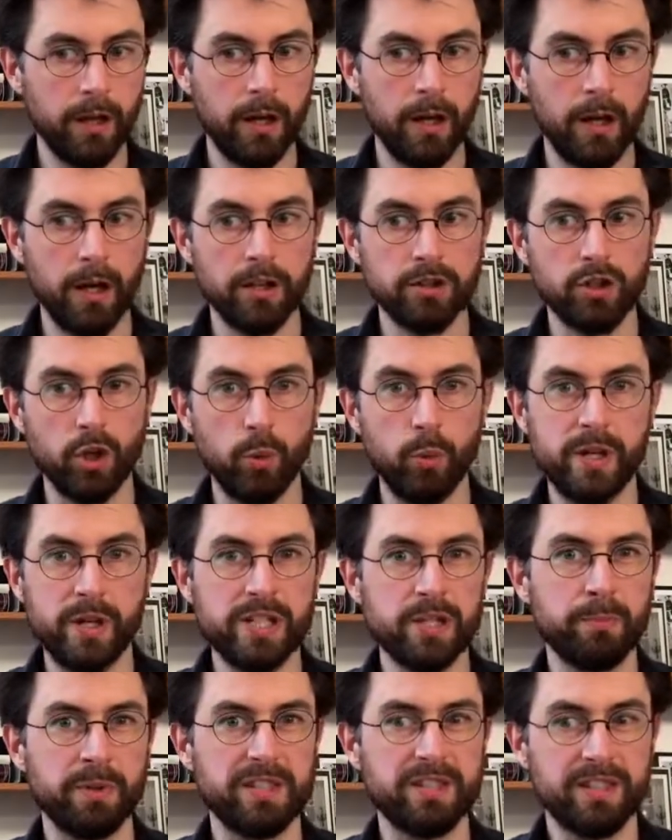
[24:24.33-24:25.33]
So which
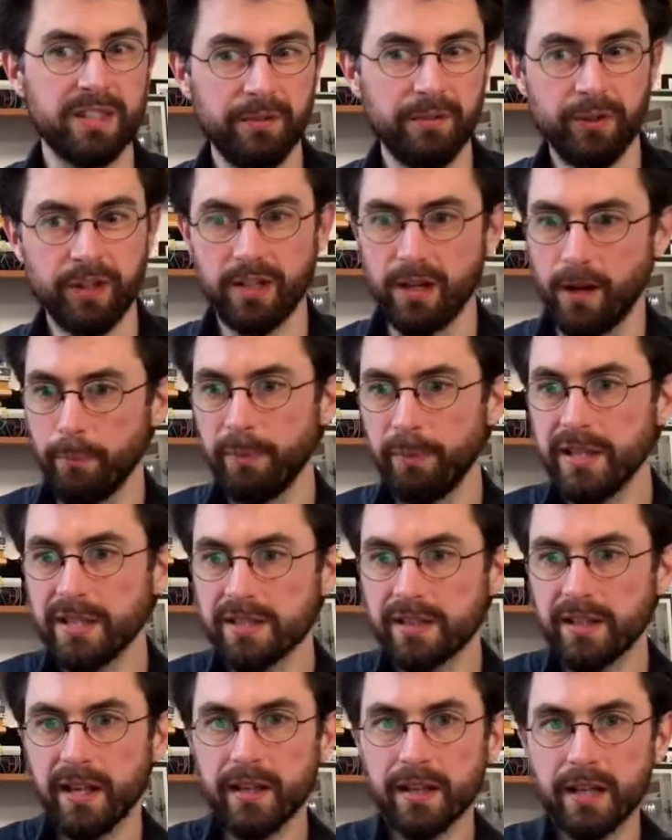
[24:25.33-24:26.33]
specific companies
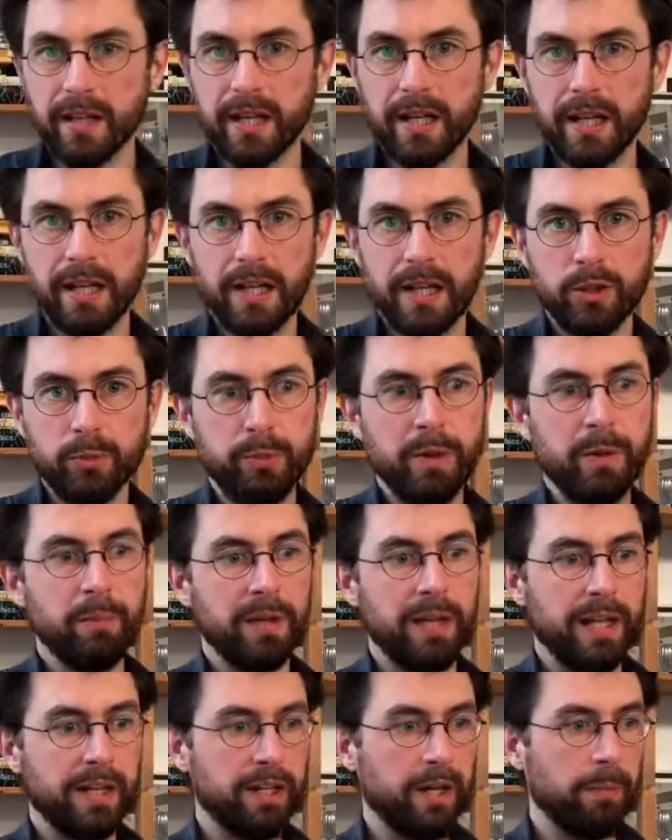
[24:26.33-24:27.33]
then do people
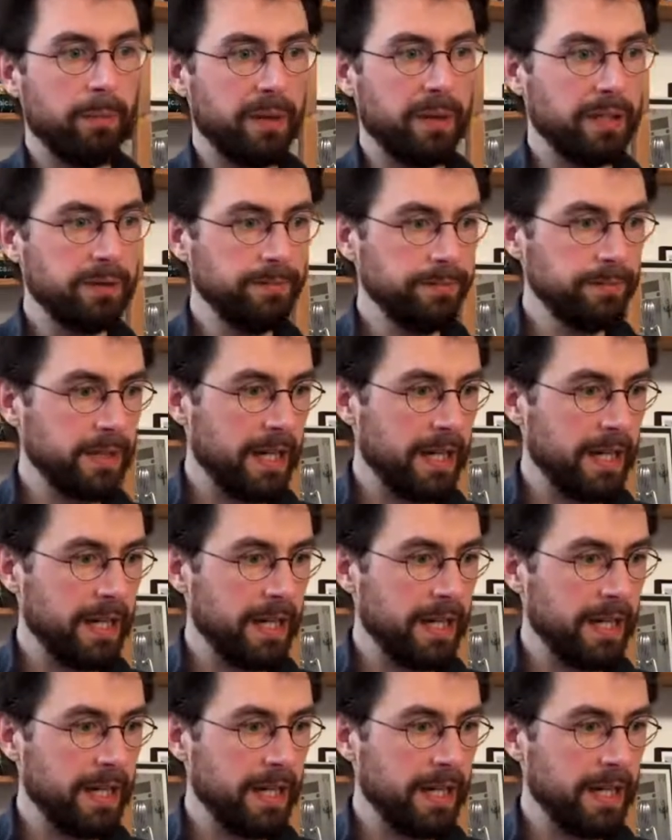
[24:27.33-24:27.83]
end up in?